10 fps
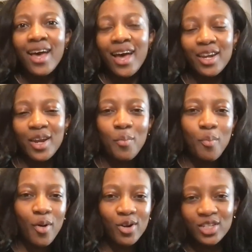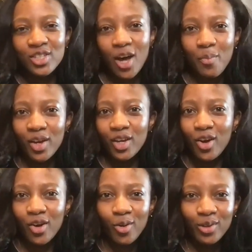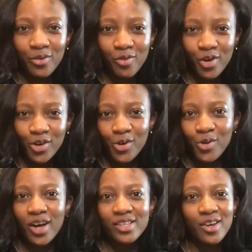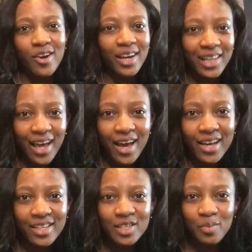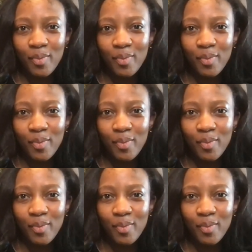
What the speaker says: An important topic not only for you as our client,